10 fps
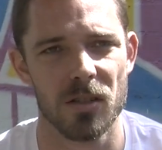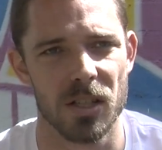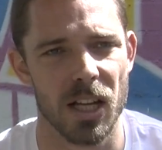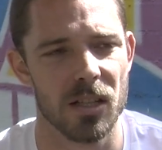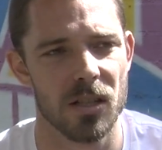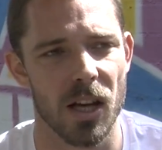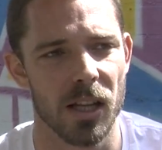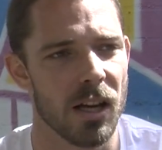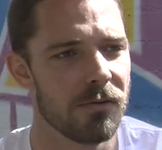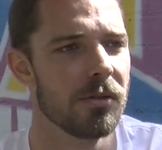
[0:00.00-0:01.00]
because
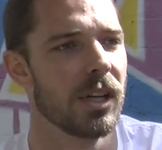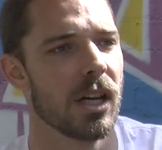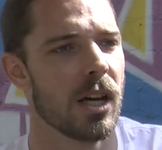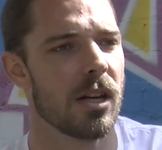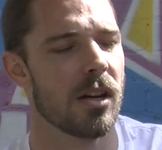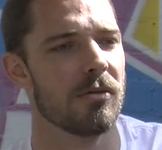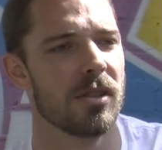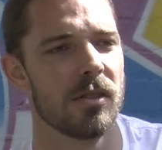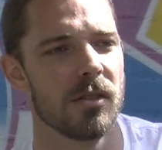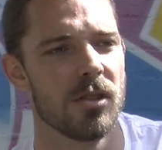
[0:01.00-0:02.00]
I love doing art and I
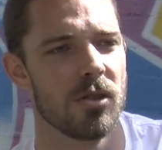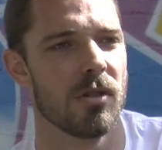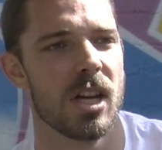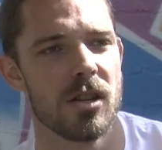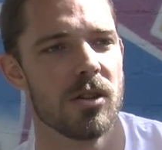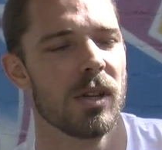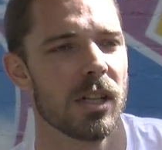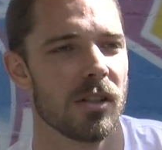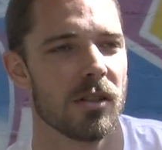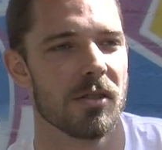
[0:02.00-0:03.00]
was enjoying doing it.